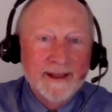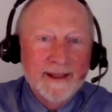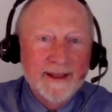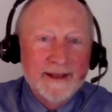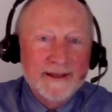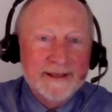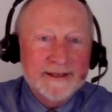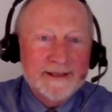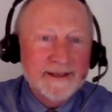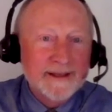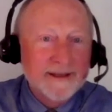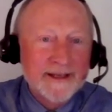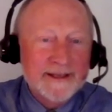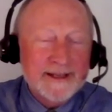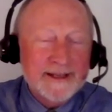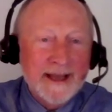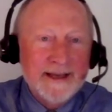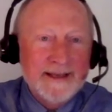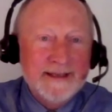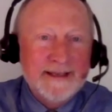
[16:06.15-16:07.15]

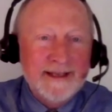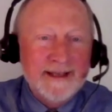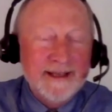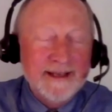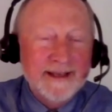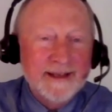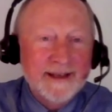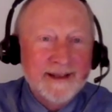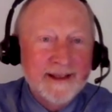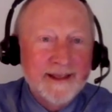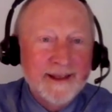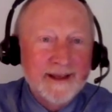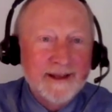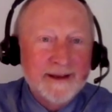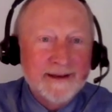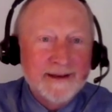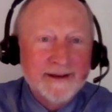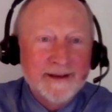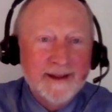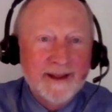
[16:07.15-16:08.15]
This idea
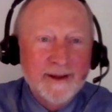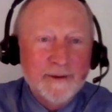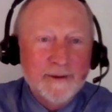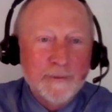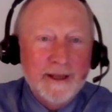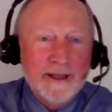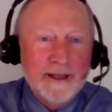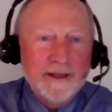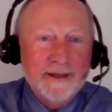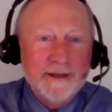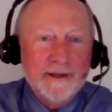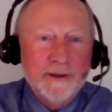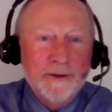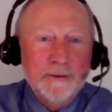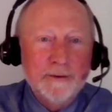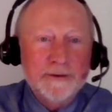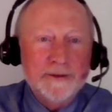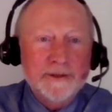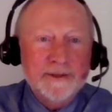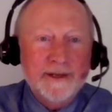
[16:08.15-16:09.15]
that we can
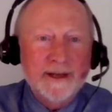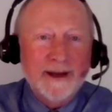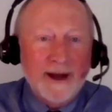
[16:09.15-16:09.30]
use